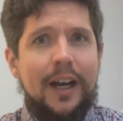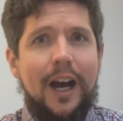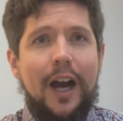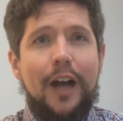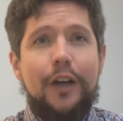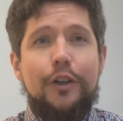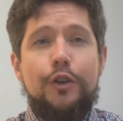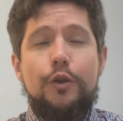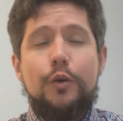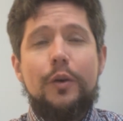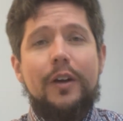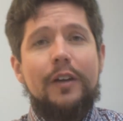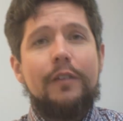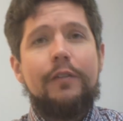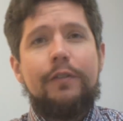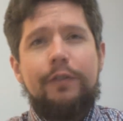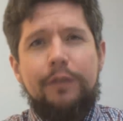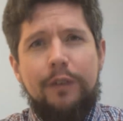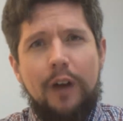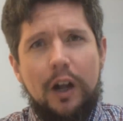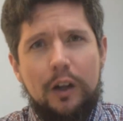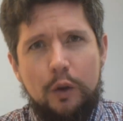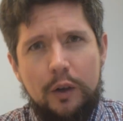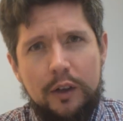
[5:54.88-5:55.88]
You can
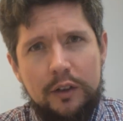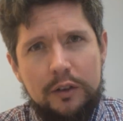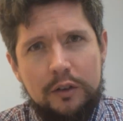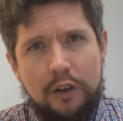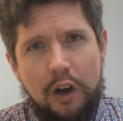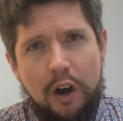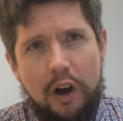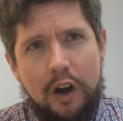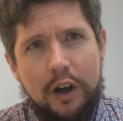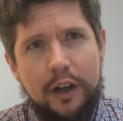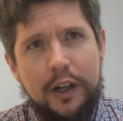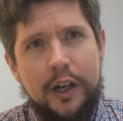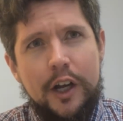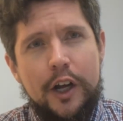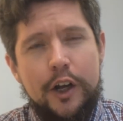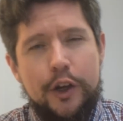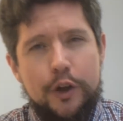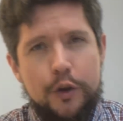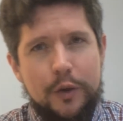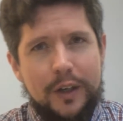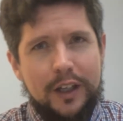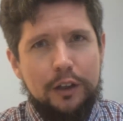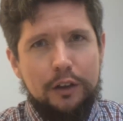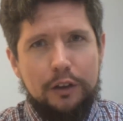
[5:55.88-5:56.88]
follow along.
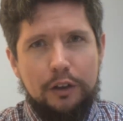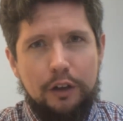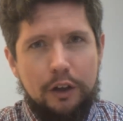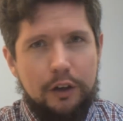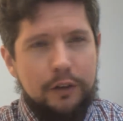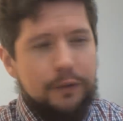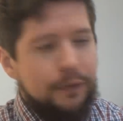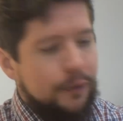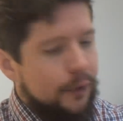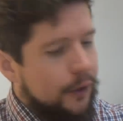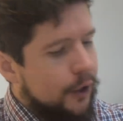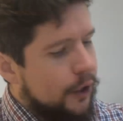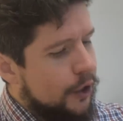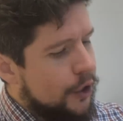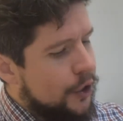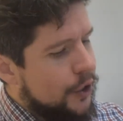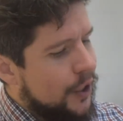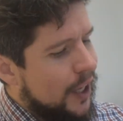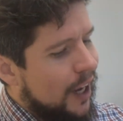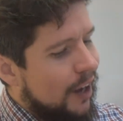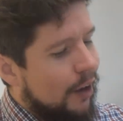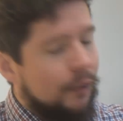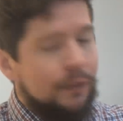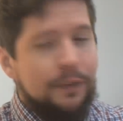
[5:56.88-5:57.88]
You can learn for
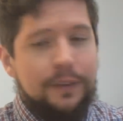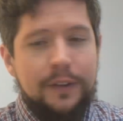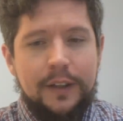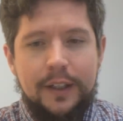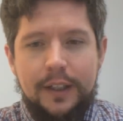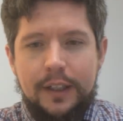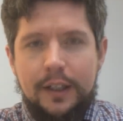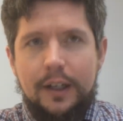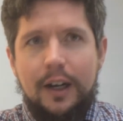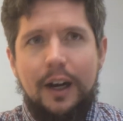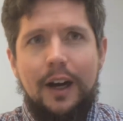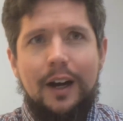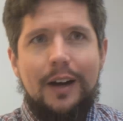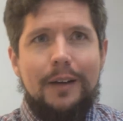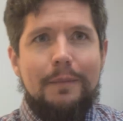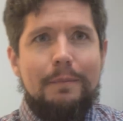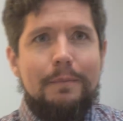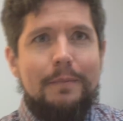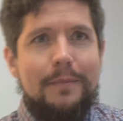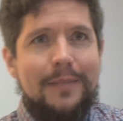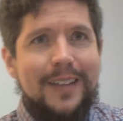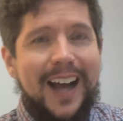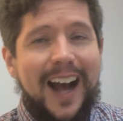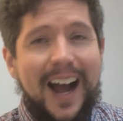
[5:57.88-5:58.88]
yourself.
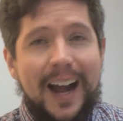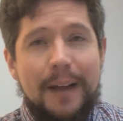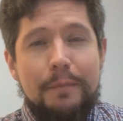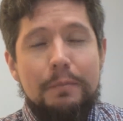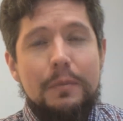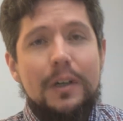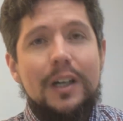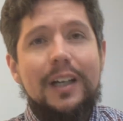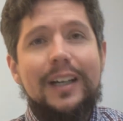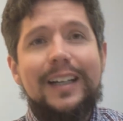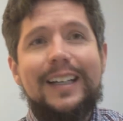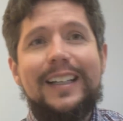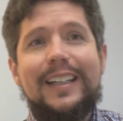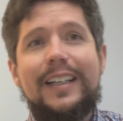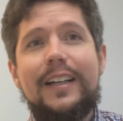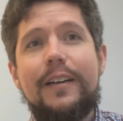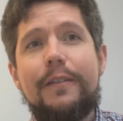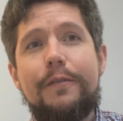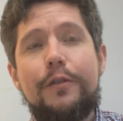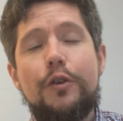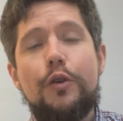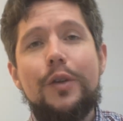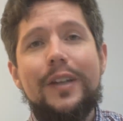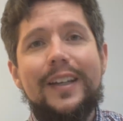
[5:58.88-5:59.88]
I'm going to
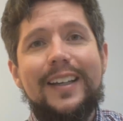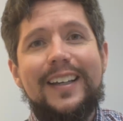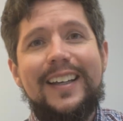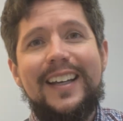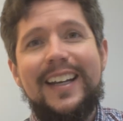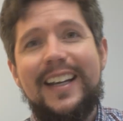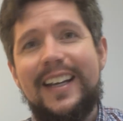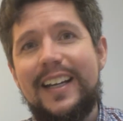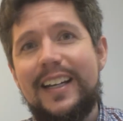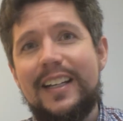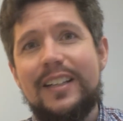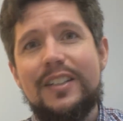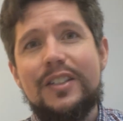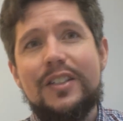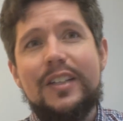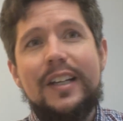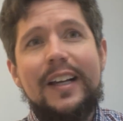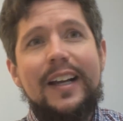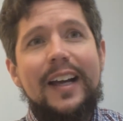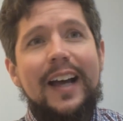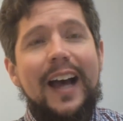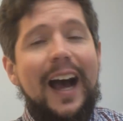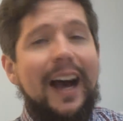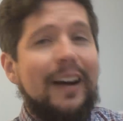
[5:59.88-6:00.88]
give you the keys
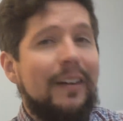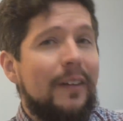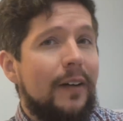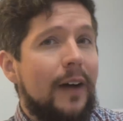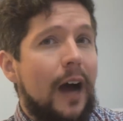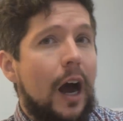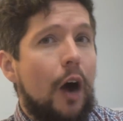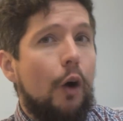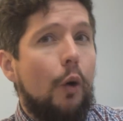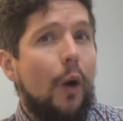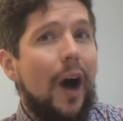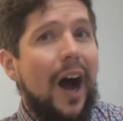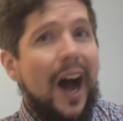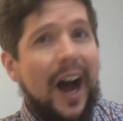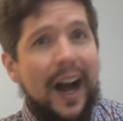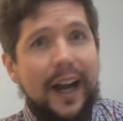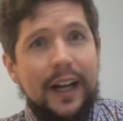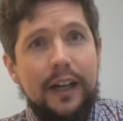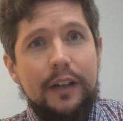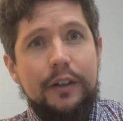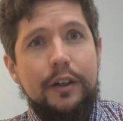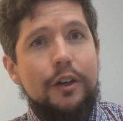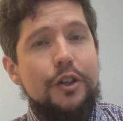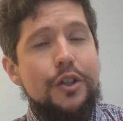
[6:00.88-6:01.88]
of how I
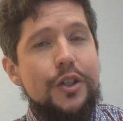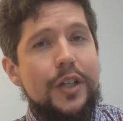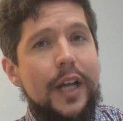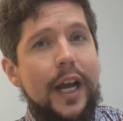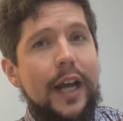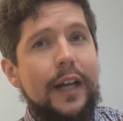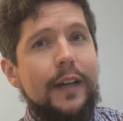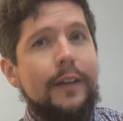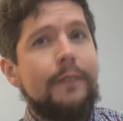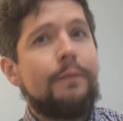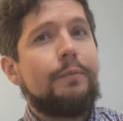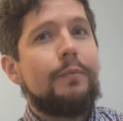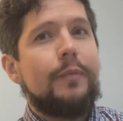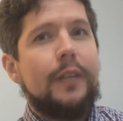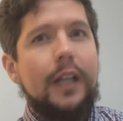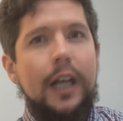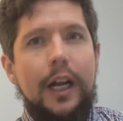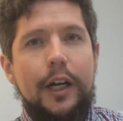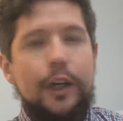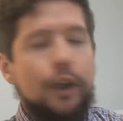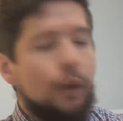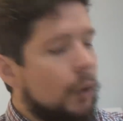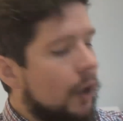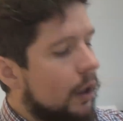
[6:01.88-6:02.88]
understand it,
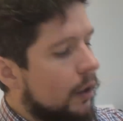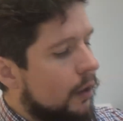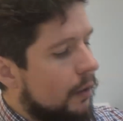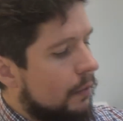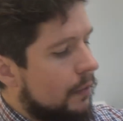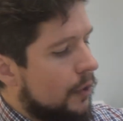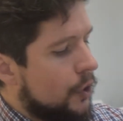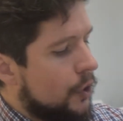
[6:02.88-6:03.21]
and you're welcome to